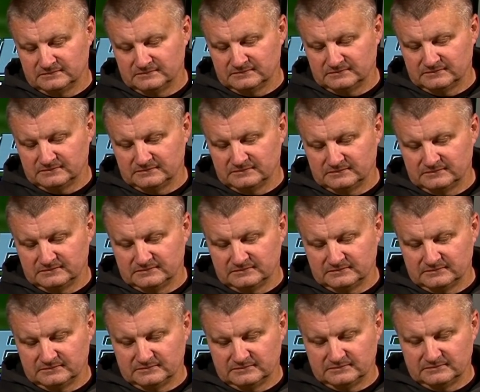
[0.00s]

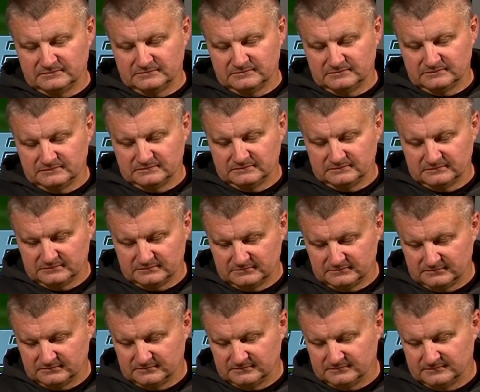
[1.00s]

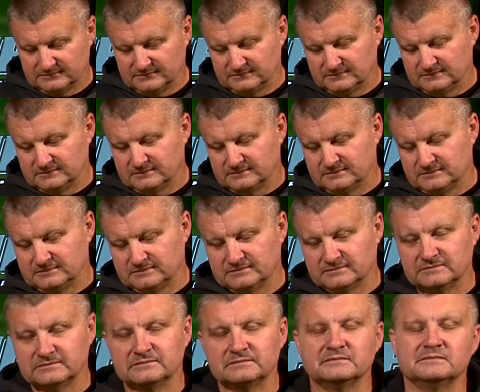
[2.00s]

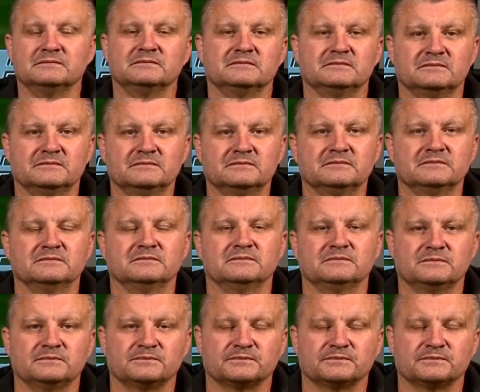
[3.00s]
(not speaking)